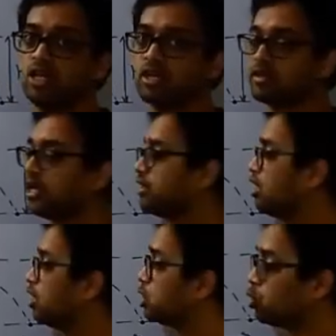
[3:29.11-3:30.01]
that
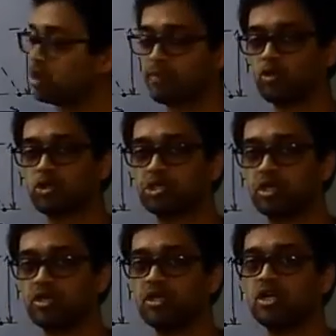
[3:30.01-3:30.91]
a 2D
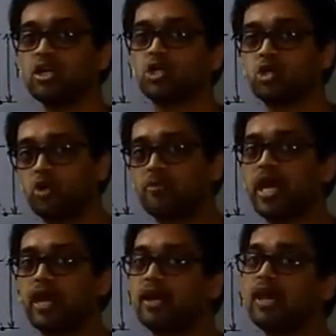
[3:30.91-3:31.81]
motion should be
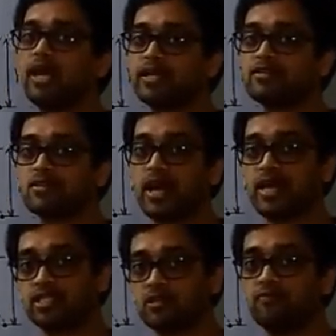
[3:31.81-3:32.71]
analyzed
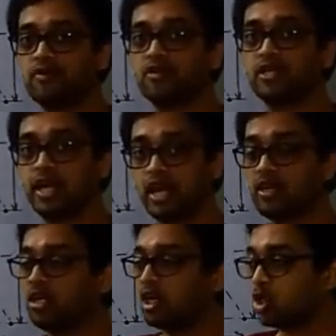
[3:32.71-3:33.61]
as if they are